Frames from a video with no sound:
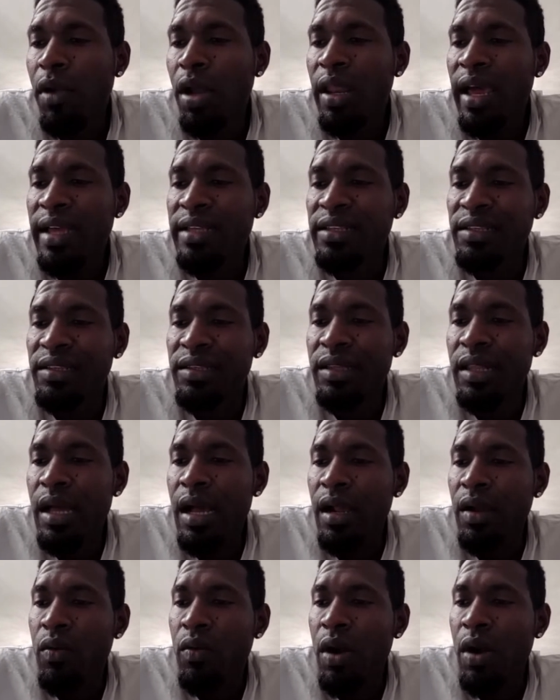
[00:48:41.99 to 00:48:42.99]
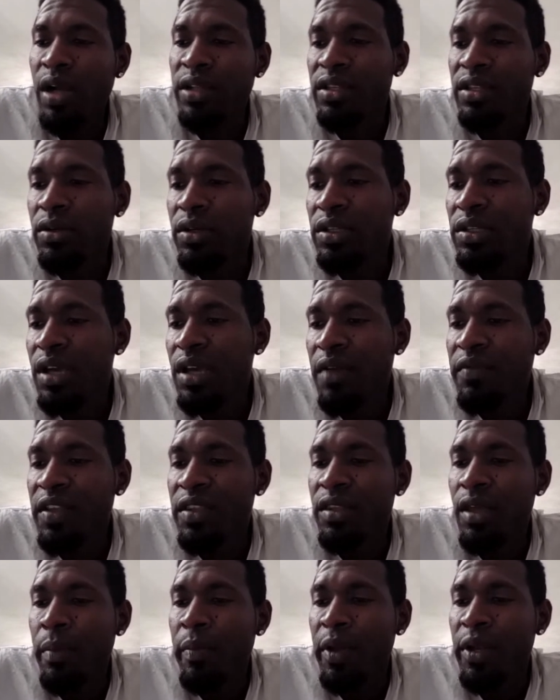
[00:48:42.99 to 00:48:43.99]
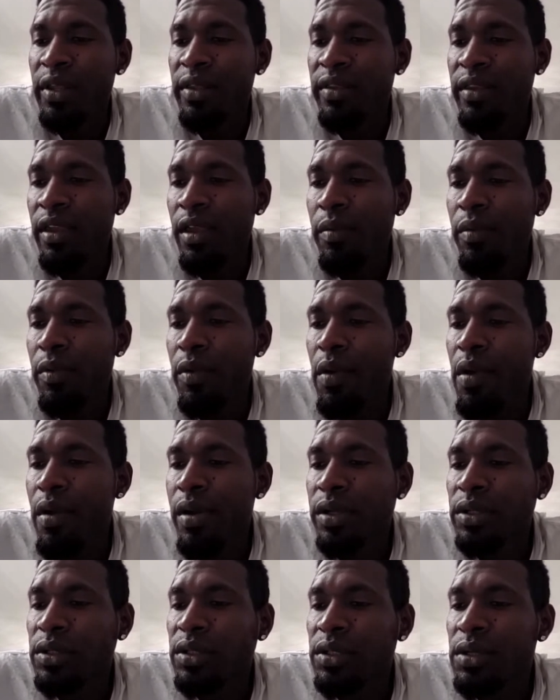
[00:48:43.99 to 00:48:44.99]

Molynes knocked Waterhouse off the top of the table